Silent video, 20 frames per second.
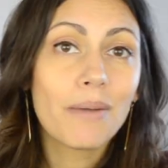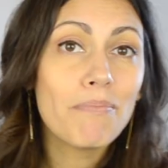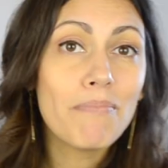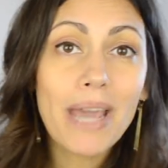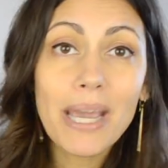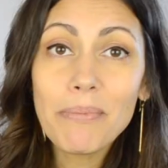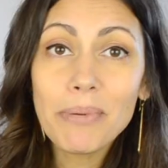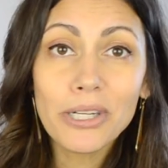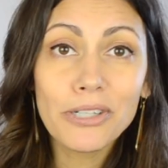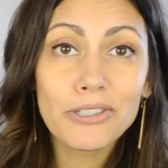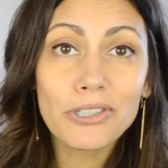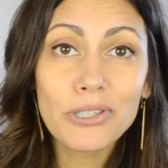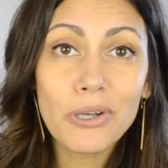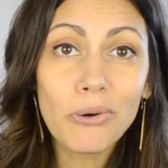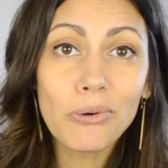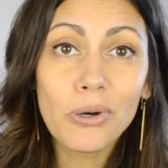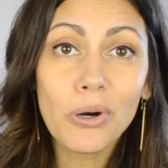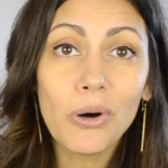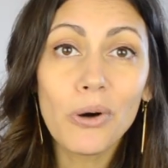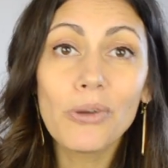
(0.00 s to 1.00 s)
Maybe you're
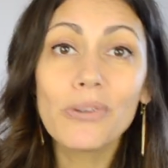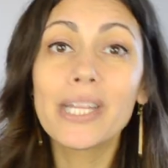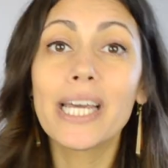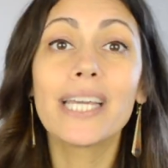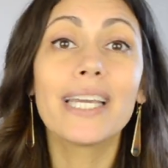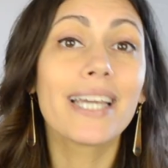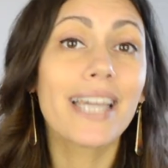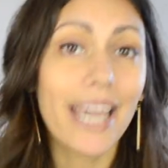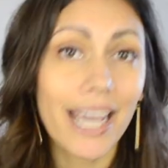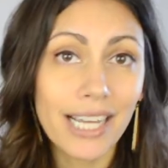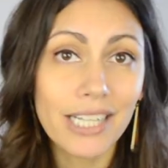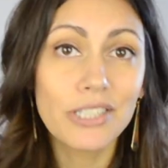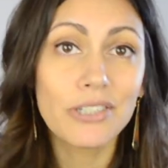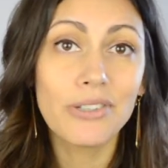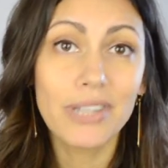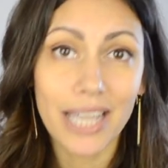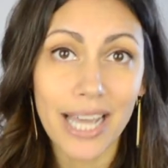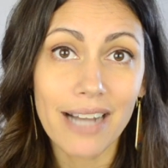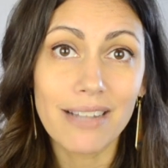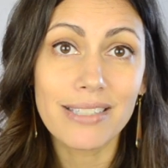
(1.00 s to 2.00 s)
so cold that you can't
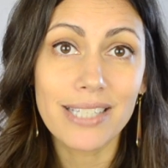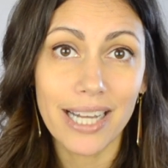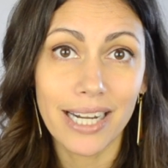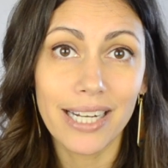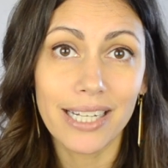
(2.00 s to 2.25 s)
do the outside